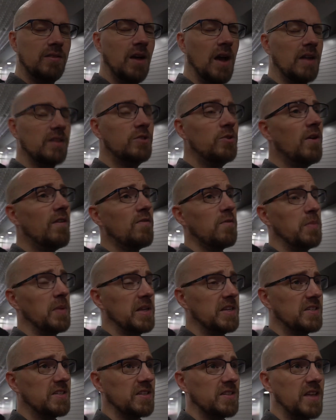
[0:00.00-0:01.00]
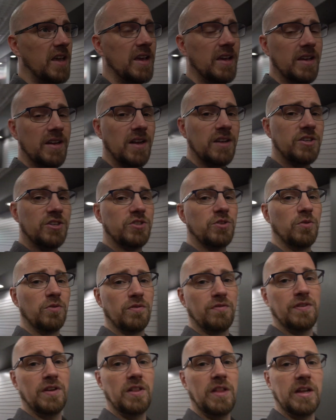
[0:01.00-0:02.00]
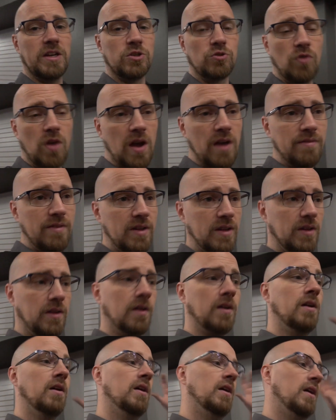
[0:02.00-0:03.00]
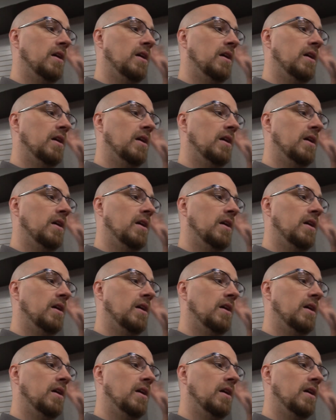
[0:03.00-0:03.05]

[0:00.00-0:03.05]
I do have a place to take it. I just don't feel like driving